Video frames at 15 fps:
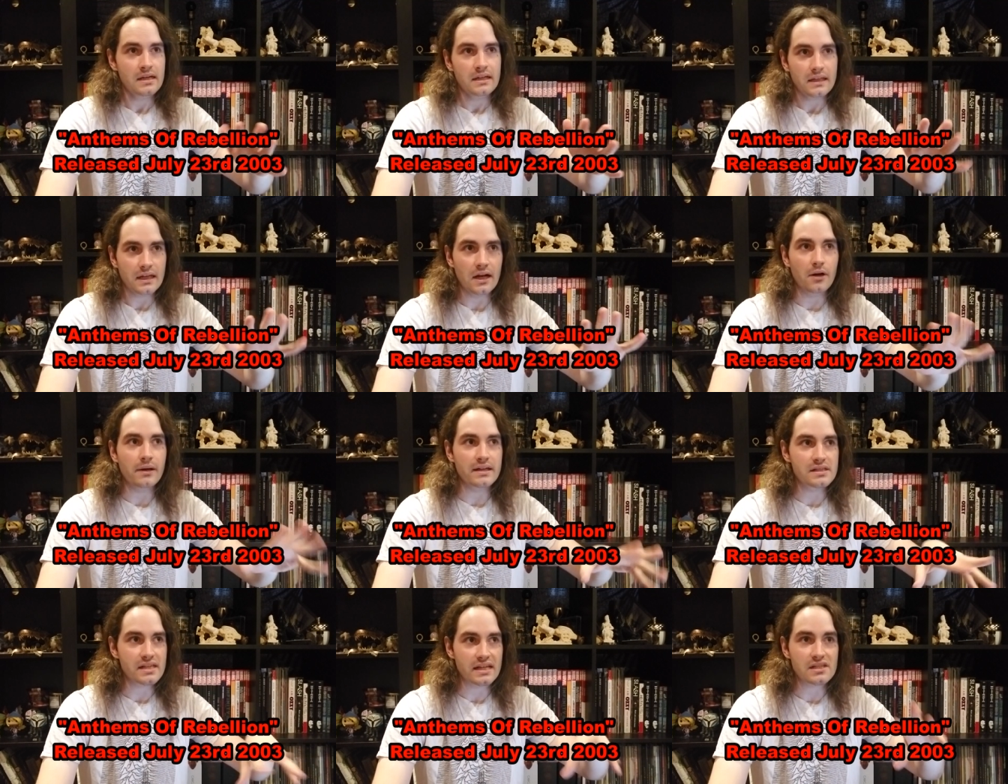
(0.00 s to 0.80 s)
you know
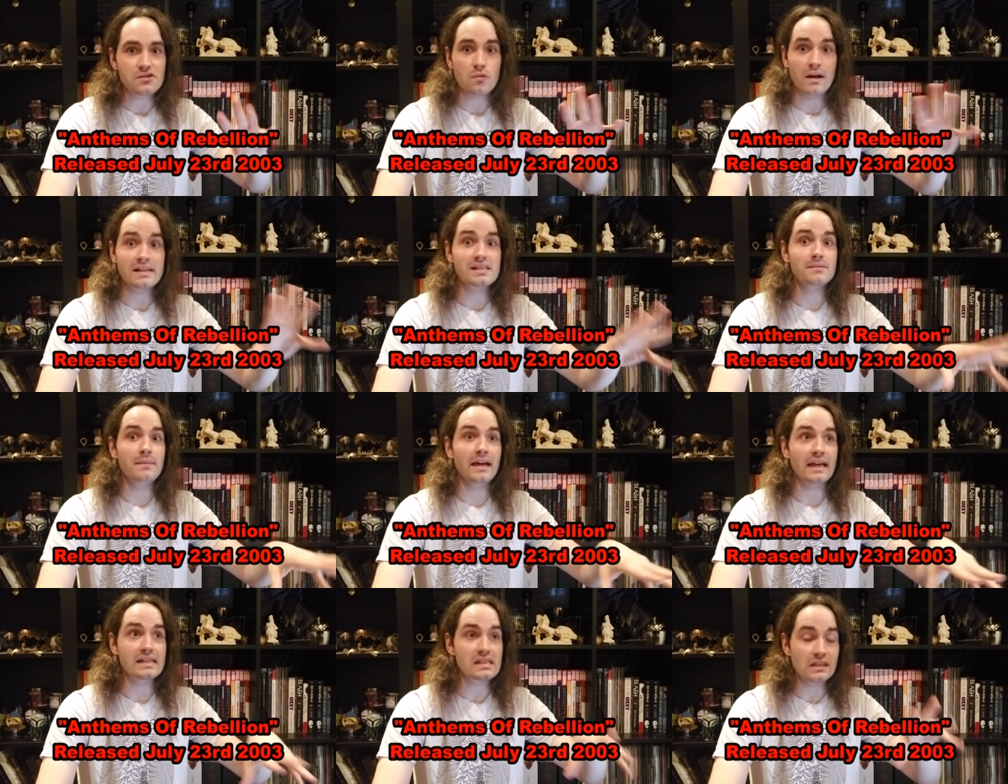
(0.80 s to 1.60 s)
his his
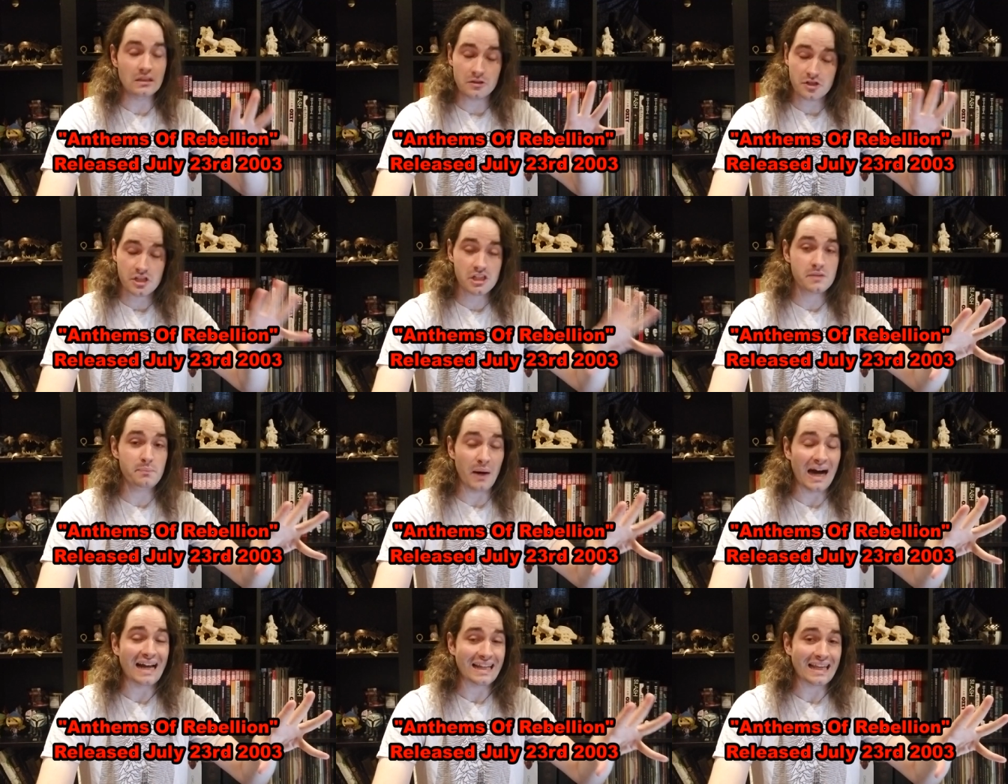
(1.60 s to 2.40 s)
resume is a little
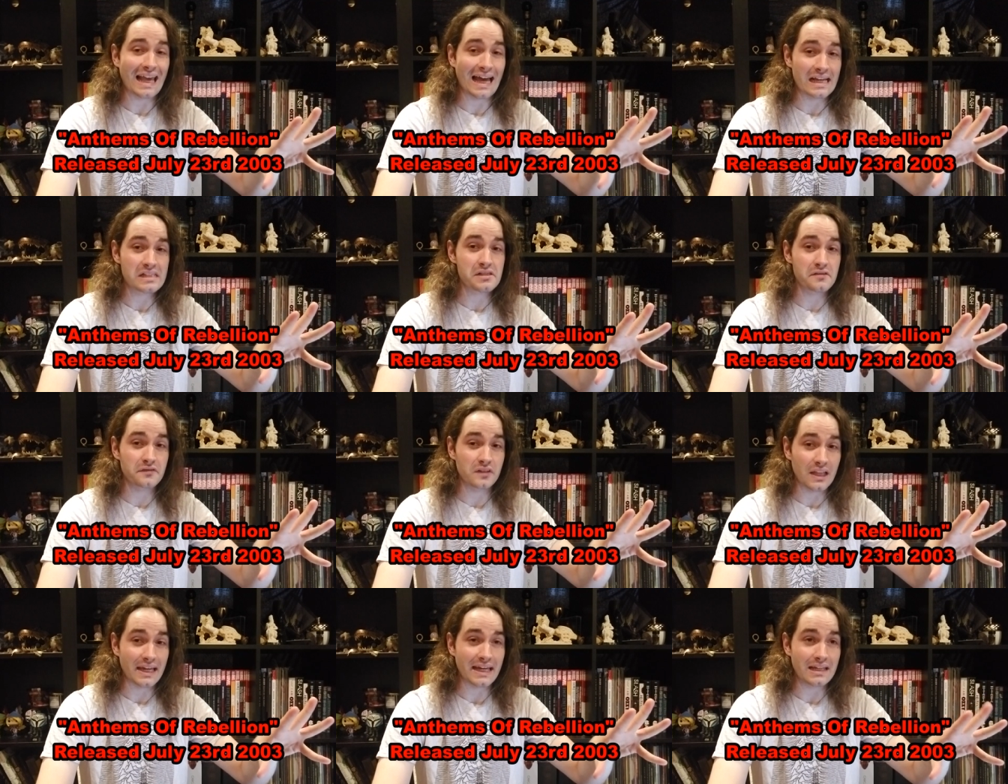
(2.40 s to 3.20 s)
spotty as of
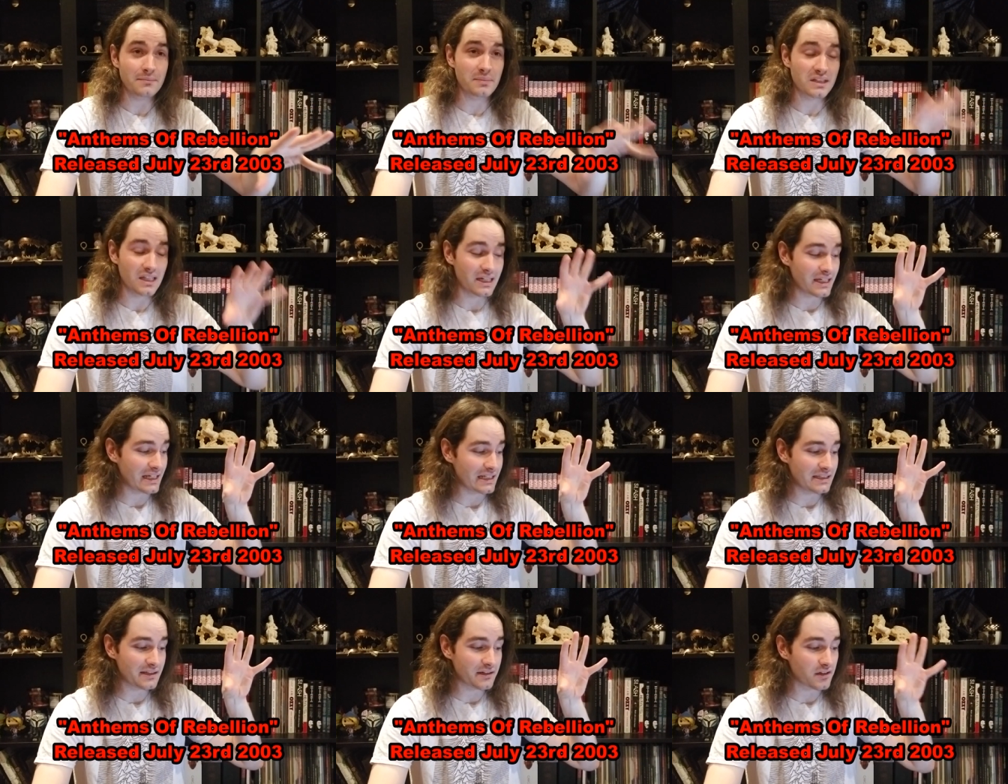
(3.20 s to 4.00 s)
late but like
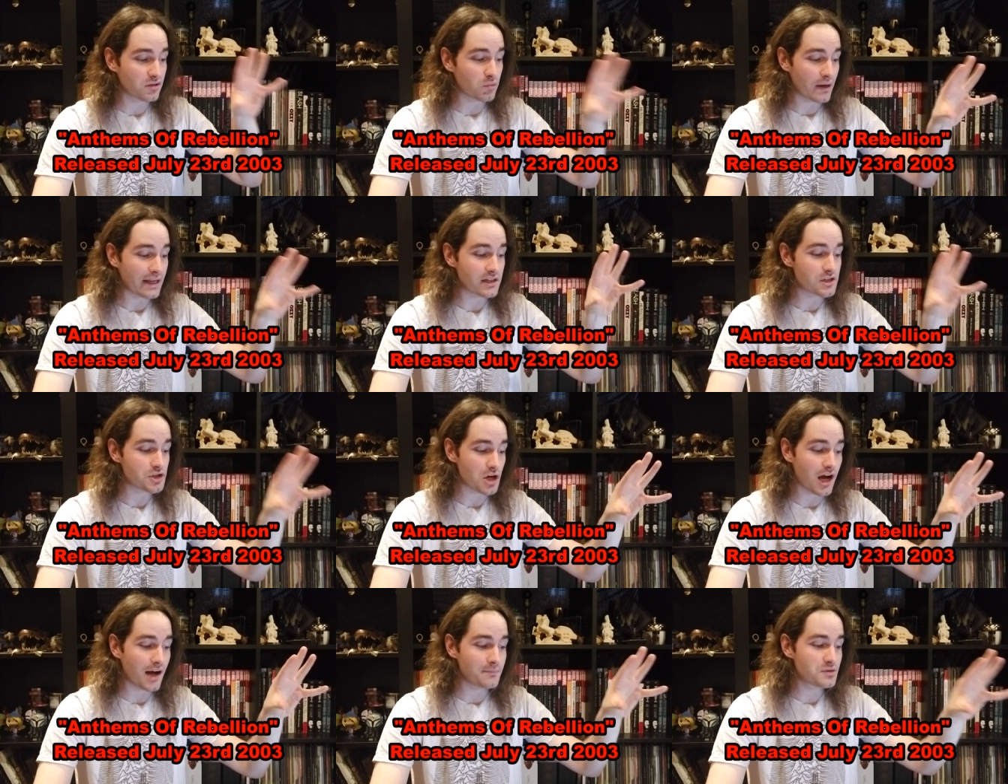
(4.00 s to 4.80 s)
he did a great
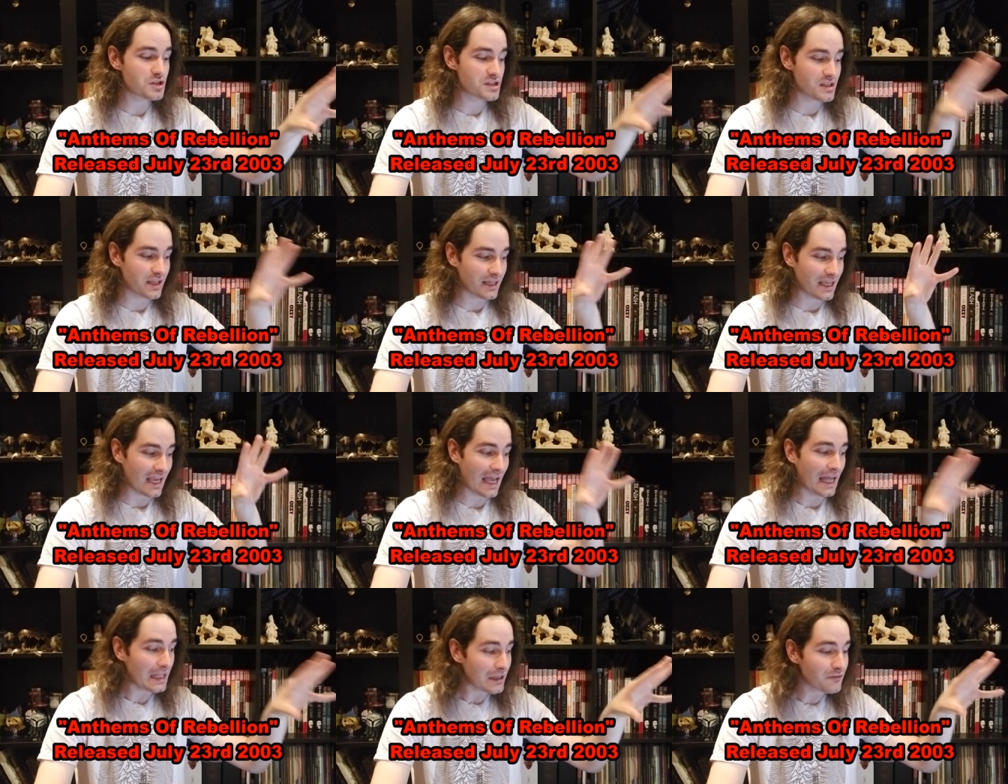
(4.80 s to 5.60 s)
job just like
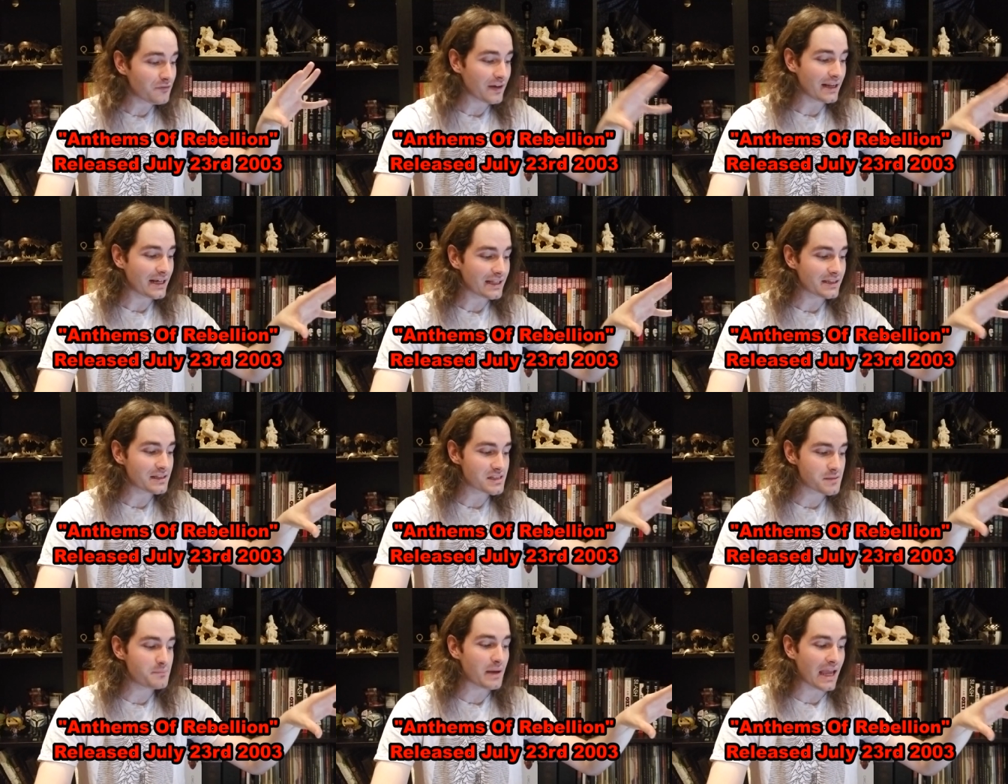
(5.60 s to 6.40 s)
elevating
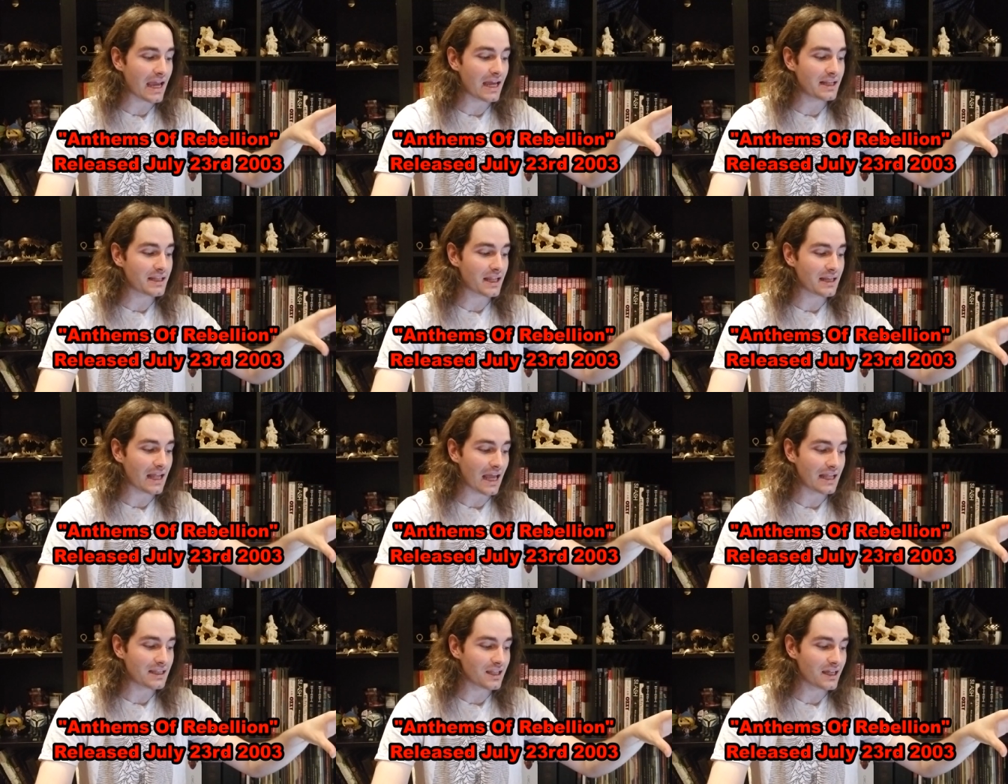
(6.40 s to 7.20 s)
this band and
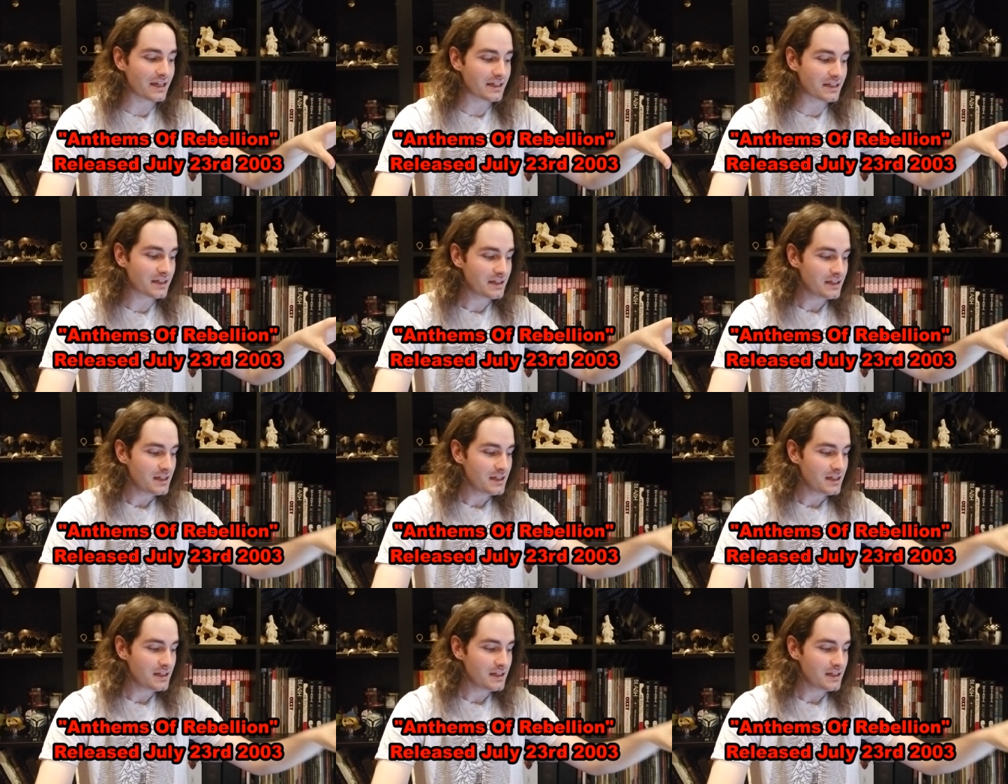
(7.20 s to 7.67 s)
and like